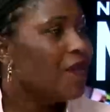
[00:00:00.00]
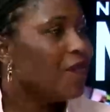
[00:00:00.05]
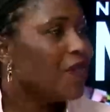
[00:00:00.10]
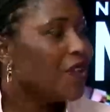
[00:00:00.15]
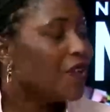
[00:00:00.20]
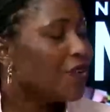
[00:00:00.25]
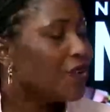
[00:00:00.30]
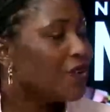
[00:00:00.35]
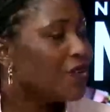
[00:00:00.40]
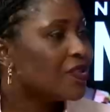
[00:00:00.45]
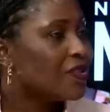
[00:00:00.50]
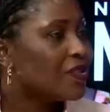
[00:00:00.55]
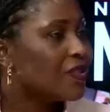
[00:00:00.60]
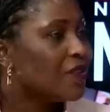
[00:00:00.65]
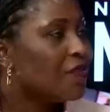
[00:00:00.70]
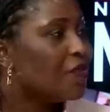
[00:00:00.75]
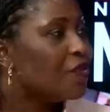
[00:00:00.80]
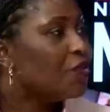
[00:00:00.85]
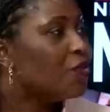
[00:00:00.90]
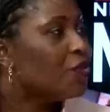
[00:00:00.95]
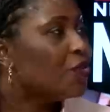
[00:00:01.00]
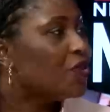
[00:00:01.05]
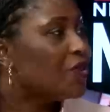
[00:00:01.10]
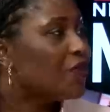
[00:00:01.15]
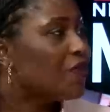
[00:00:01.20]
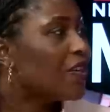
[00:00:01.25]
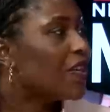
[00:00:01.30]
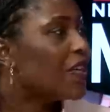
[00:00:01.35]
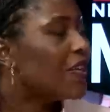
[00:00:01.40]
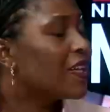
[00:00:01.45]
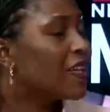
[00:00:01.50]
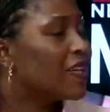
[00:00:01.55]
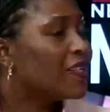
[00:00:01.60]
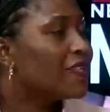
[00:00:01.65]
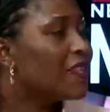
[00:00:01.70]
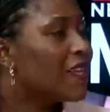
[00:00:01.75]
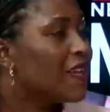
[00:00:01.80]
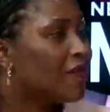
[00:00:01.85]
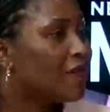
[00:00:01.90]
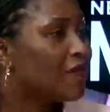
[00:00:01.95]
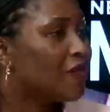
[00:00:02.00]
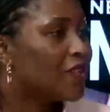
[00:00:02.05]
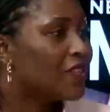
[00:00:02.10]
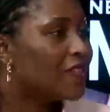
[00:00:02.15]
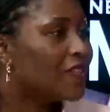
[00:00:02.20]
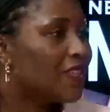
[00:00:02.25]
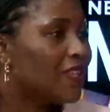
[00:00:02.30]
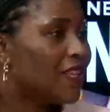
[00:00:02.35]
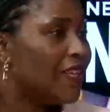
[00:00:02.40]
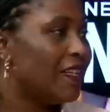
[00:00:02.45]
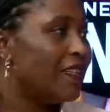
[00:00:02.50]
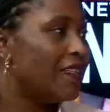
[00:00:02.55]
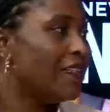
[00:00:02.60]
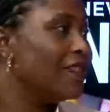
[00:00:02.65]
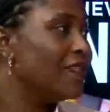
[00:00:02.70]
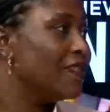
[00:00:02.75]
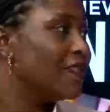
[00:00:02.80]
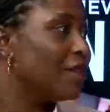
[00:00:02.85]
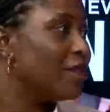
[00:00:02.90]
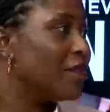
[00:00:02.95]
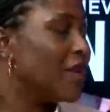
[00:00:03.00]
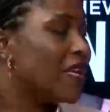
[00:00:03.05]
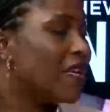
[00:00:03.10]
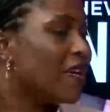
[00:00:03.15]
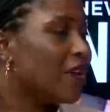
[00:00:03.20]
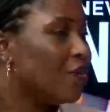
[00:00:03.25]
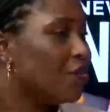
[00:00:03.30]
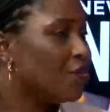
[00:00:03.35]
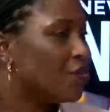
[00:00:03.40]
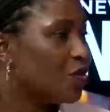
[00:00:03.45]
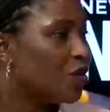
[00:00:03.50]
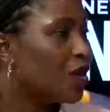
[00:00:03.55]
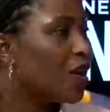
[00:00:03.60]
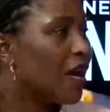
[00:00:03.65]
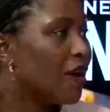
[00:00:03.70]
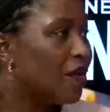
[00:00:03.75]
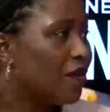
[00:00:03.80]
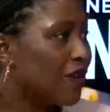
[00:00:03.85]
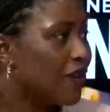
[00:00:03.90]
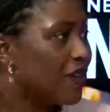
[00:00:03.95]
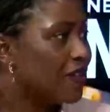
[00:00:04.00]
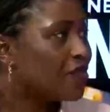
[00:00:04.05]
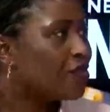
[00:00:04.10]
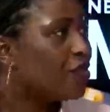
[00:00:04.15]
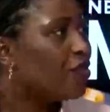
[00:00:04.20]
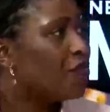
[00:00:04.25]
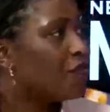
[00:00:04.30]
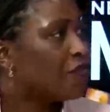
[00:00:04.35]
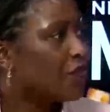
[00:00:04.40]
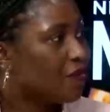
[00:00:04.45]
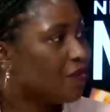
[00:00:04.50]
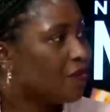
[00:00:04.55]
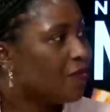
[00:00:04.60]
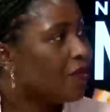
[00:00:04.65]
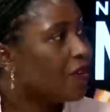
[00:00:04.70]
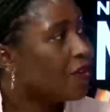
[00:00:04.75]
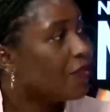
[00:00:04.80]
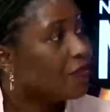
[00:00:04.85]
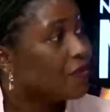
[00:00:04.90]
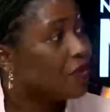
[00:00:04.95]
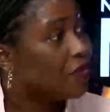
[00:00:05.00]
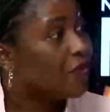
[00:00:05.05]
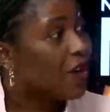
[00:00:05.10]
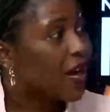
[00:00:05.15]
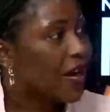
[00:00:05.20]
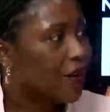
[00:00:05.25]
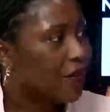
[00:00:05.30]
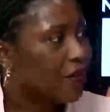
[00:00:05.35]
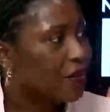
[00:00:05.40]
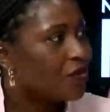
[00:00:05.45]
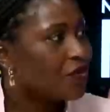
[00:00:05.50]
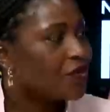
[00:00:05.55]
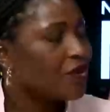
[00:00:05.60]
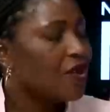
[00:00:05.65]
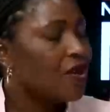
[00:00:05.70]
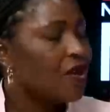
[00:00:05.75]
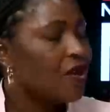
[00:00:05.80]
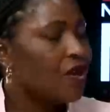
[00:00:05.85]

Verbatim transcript: because even though cervical cancer affects the ladies, the men are also carriers of the virus.